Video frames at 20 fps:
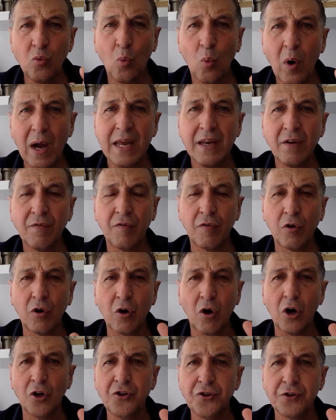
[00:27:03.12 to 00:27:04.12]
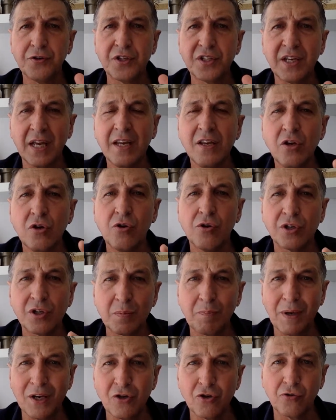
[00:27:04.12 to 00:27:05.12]
wait for God to send you a
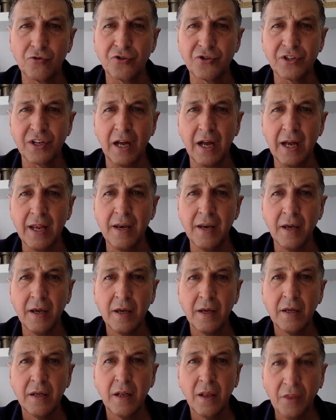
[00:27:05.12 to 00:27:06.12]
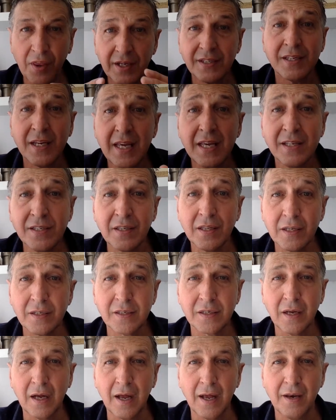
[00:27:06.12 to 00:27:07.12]
special sign. This is the
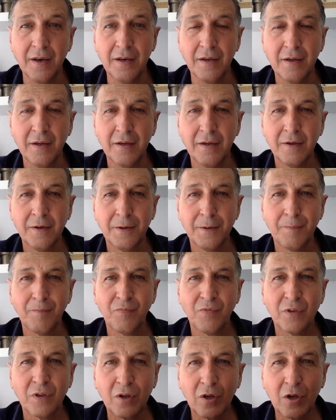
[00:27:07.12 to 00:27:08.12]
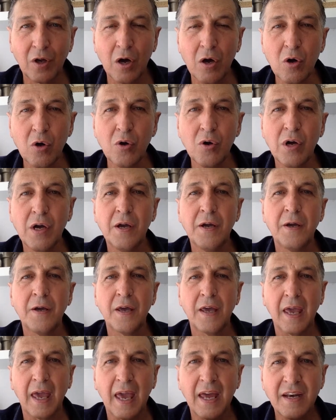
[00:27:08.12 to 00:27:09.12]
sign. Go
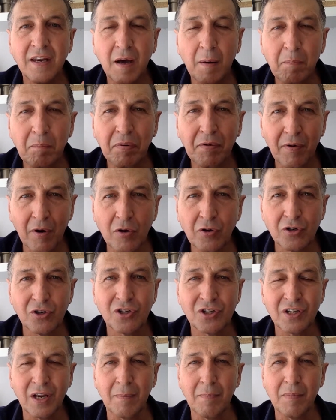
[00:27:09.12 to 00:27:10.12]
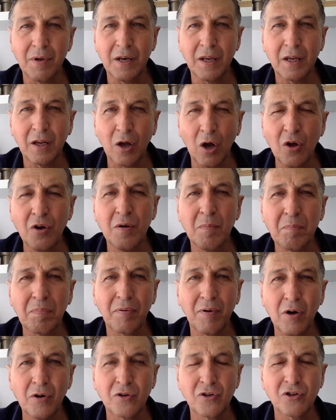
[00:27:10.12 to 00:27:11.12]
and approach somebody. Go and
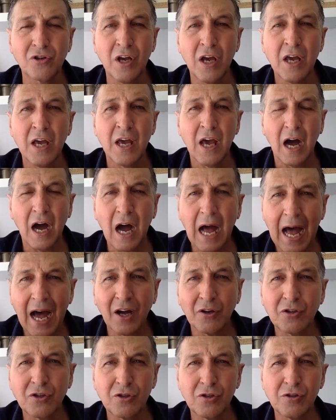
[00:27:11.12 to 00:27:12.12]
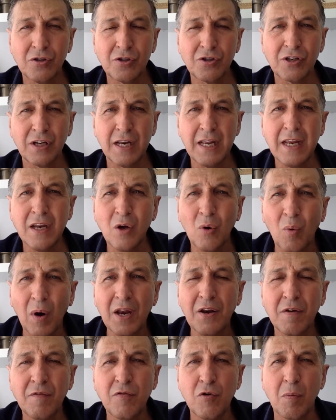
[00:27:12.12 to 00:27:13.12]
approach a house church leader, one
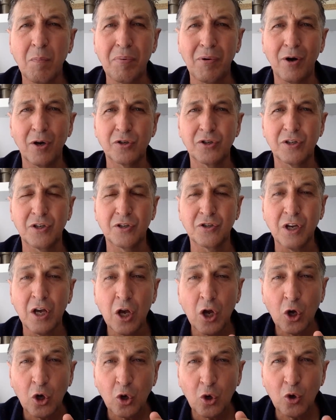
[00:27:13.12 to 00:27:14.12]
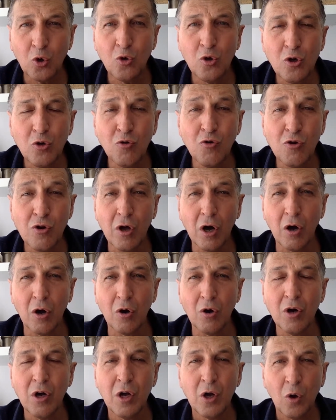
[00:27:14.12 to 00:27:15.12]
of your pastors, who you
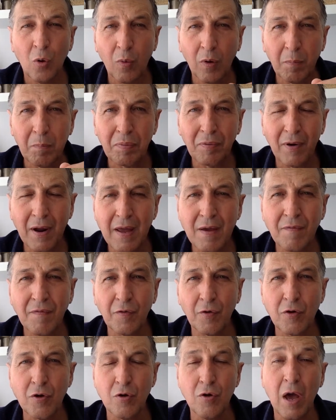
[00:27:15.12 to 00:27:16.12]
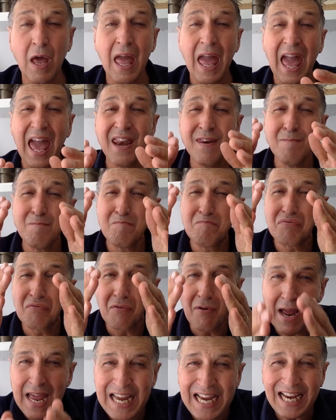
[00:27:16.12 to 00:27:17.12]
know will pray for you, and
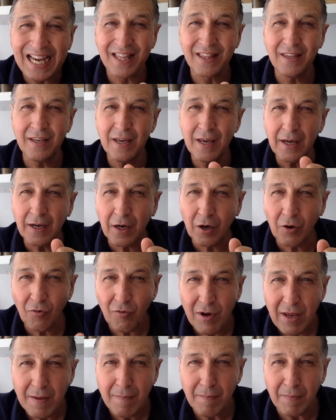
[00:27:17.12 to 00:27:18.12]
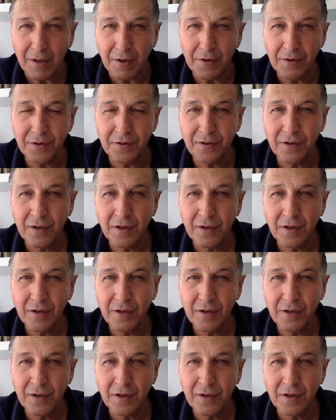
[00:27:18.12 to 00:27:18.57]
break the agreement